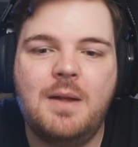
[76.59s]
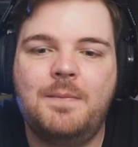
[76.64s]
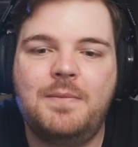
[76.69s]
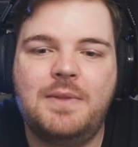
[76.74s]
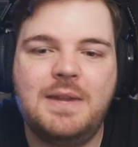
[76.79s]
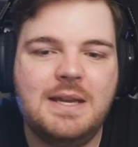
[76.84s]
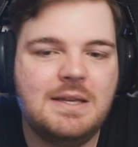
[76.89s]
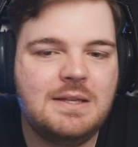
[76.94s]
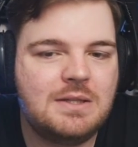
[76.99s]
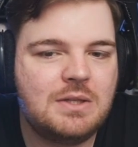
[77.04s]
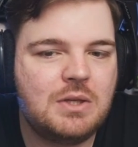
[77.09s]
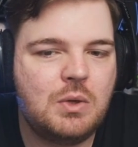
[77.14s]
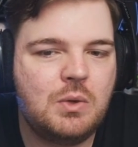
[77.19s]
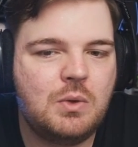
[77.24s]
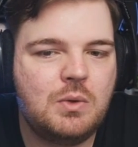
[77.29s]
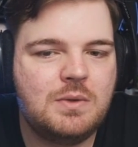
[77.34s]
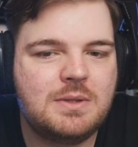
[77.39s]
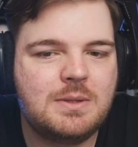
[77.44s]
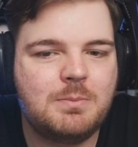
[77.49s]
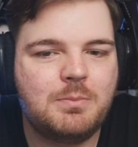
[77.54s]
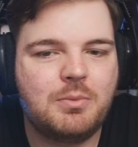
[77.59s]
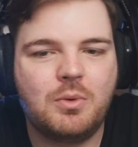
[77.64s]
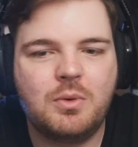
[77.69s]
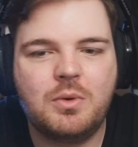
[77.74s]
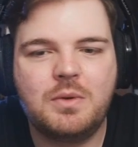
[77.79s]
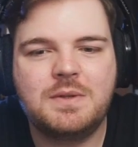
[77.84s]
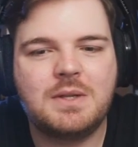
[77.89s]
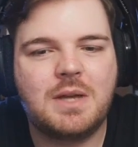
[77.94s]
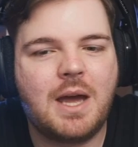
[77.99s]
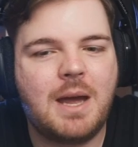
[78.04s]
These two
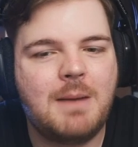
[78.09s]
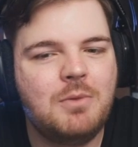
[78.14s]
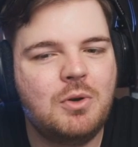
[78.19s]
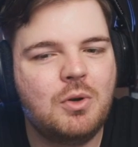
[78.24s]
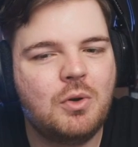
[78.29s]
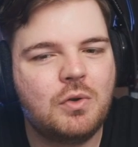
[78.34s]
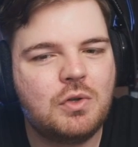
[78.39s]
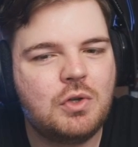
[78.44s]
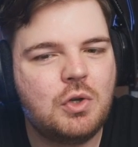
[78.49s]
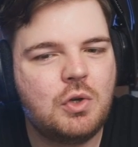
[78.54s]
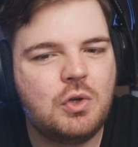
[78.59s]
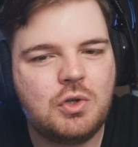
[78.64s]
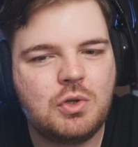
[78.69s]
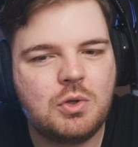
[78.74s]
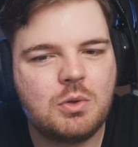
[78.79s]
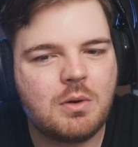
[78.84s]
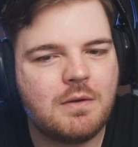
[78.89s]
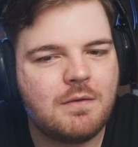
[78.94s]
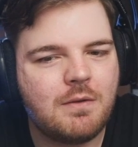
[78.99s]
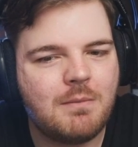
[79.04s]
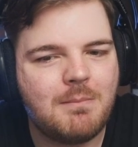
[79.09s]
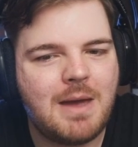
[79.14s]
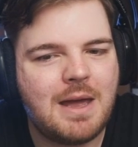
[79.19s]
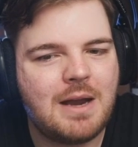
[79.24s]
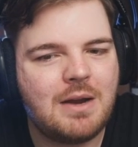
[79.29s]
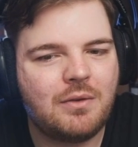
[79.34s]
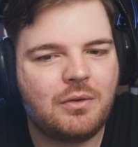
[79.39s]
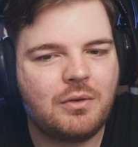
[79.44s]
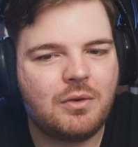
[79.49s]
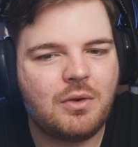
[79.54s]
supports, I'm not too sure if it
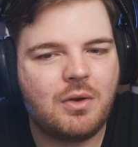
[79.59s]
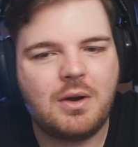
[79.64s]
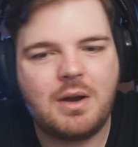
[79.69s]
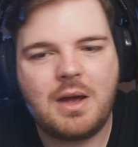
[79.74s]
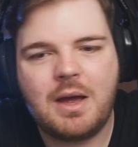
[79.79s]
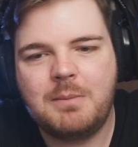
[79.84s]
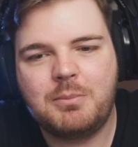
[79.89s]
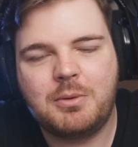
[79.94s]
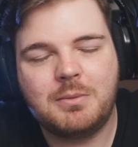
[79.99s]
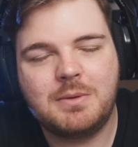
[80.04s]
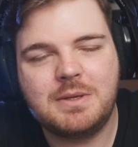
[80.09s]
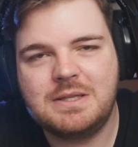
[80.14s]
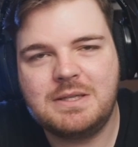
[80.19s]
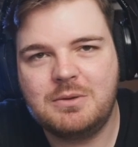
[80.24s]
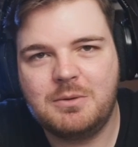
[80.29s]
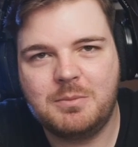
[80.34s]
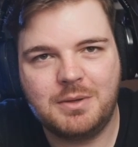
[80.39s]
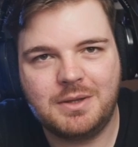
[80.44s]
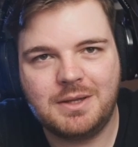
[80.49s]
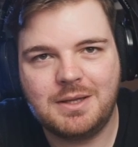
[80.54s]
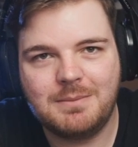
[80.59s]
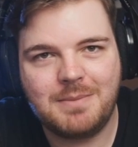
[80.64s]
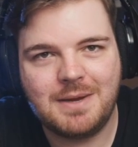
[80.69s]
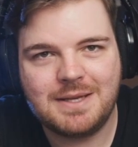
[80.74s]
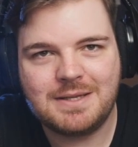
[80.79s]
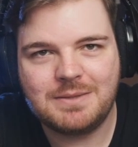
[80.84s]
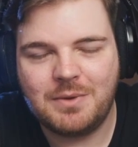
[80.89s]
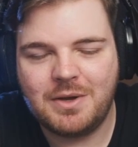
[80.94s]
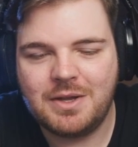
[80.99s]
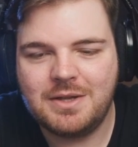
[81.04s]
matters or not. I'd probably still put the
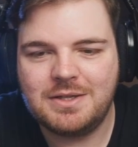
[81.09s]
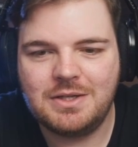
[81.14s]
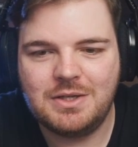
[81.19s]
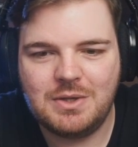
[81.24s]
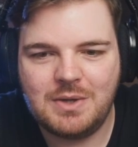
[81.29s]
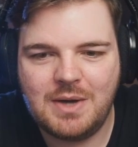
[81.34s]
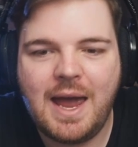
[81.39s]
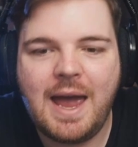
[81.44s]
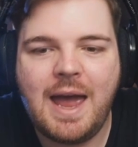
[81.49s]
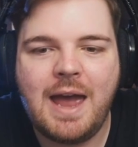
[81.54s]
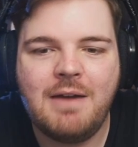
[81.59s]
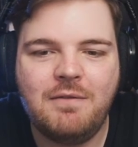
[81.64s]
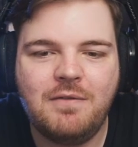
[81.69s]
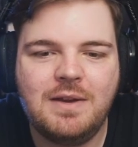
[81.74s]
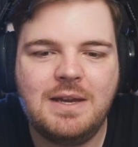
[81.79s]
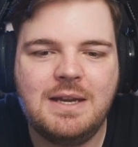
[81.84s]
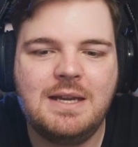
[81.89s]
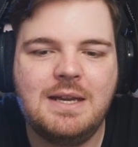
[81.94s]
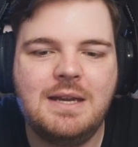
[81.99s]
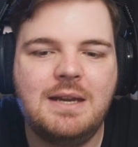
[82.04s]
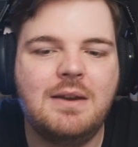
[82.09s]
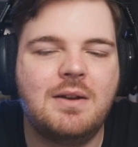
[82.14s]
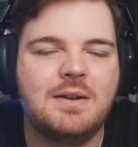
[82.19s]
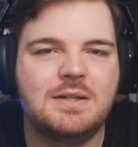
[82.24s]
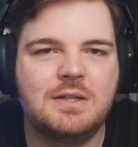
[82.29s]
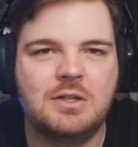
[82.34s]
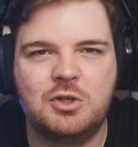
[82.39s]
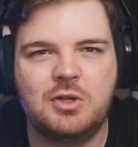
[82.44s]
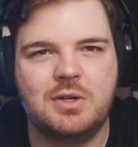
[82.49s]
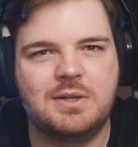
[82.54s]
best ones that you have in here as
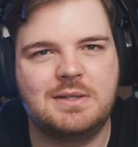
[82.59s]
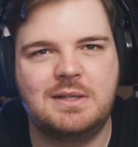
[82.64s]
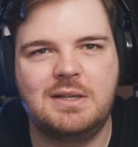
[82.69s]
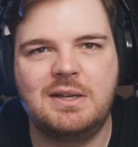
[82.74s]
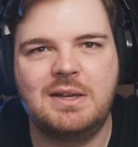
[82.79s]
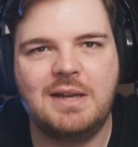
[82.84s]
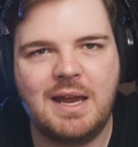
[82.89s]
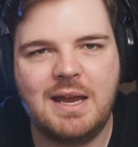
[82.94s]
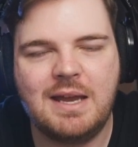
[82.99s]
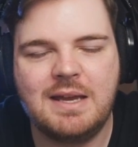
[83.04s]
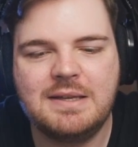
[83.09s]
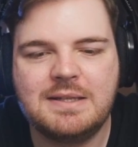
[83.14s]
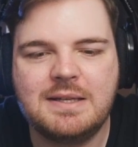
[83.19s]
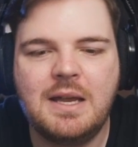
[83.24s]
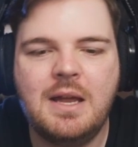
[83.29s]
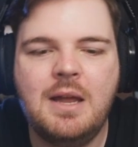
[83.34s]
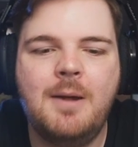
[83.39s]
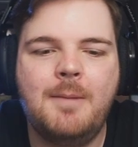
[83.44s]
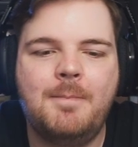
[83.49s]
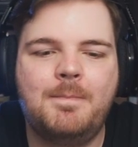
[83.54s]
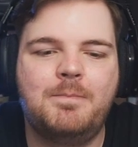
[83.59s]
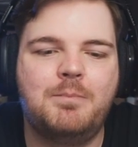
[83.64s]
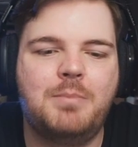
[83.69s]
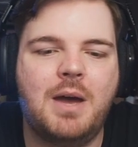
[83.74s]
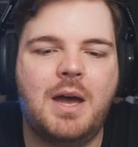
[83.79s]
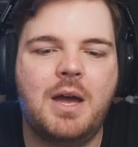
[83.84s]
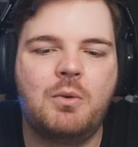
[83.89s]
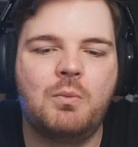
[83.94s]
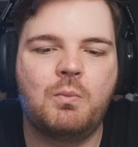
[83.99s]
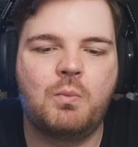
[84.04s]
a just in case,
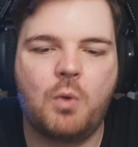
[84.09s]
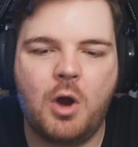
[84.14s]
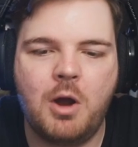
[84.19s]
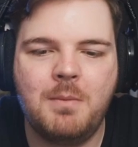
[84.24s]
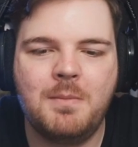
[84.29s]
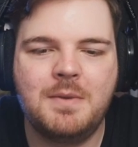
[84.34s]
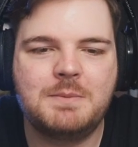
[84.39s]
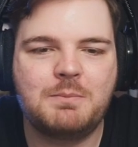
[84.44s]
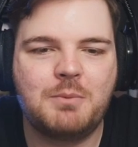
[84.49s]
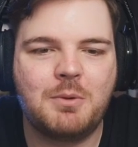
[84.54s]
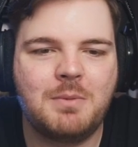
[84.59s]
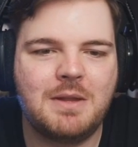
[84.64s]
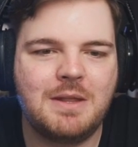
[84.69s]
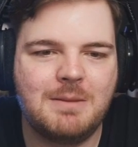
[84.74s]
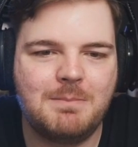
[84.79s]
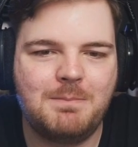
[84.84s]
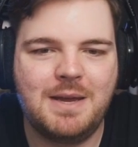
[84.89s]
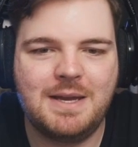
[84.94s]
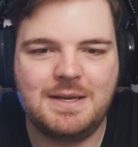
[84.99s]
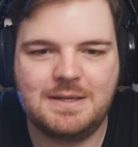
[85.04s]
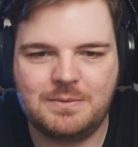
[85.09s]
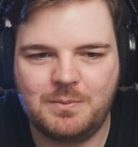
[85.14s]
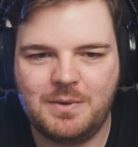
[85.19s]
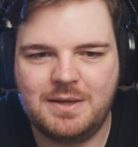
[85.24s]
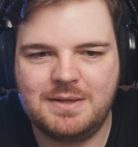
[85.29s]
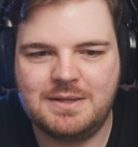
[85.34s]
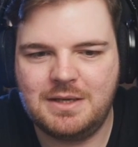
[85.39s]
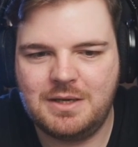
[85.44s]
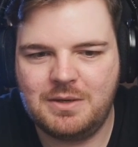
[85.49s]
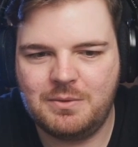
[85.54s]
but Roman's probably the best
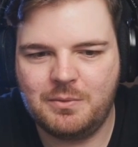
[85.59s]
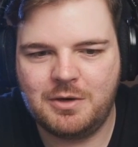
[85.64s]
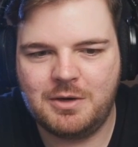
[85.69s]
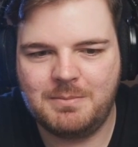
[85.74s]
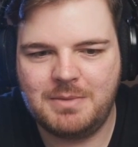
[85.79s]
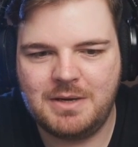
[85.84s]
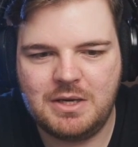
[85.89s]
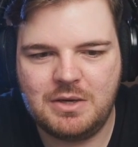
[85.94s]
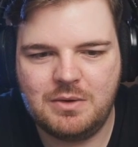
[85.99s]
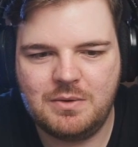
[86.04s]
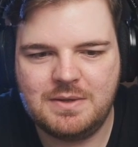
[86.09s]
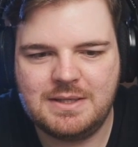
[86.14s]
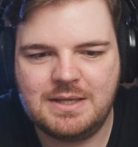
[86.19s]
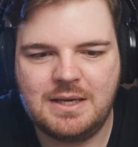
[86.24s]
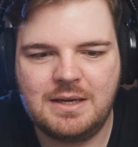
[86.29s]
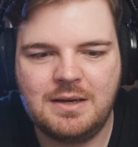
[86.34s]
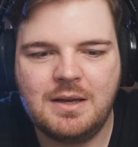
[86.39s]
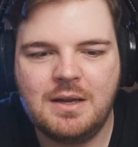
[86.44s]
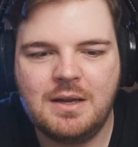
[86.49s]
ones that you want to be using.